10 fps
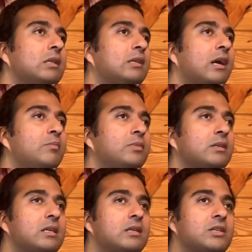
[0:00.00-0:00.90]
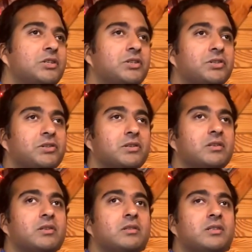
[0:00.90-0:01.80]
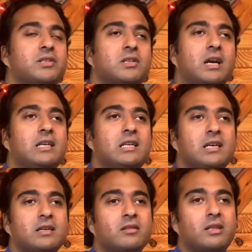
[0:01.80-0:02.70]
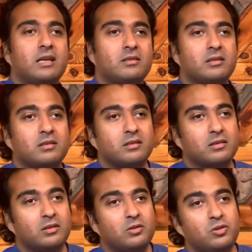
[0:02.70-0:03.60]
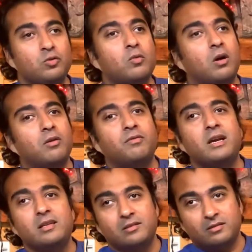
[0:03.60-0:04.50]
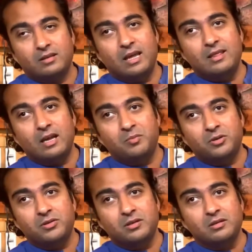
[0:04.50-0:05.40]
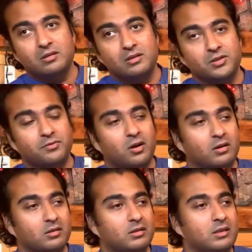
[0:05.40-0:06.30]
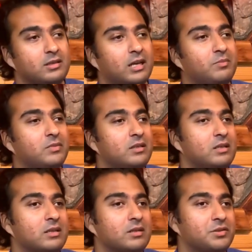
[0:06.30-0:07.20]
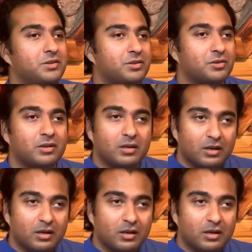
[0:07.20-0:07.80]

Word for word: contempt is this idea that you are right and that person is wrong. Contempt is,